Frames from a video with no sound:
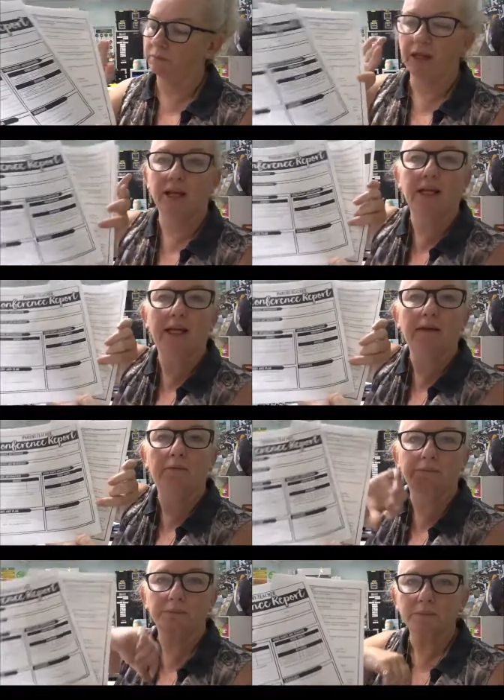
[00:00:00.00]
down here,
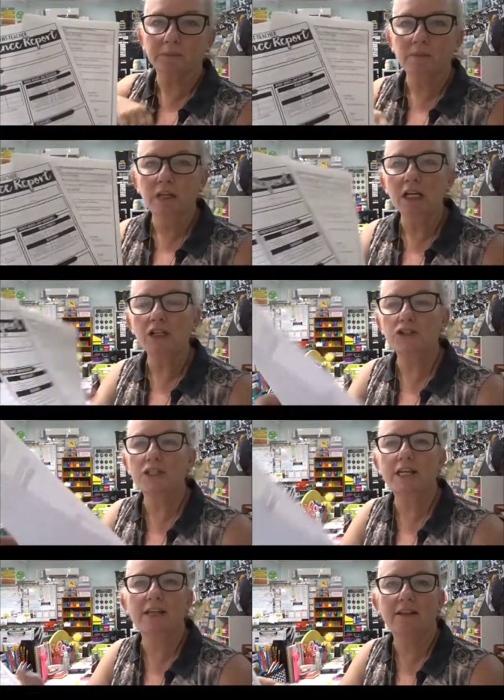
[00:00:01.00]
to
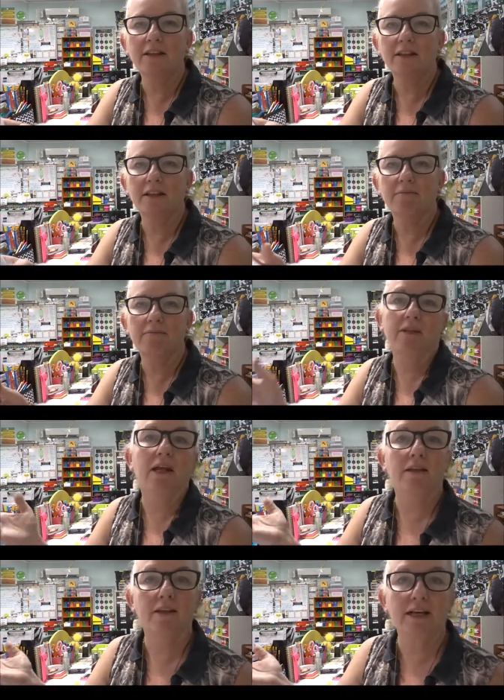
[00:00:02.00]
say that
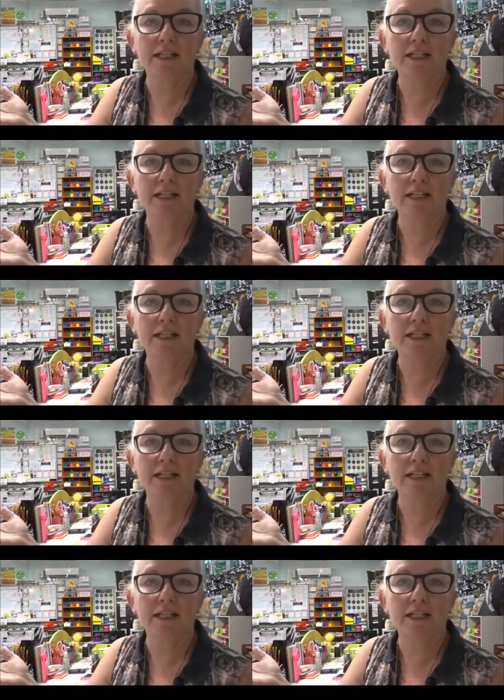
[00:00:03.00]
yeah, they'd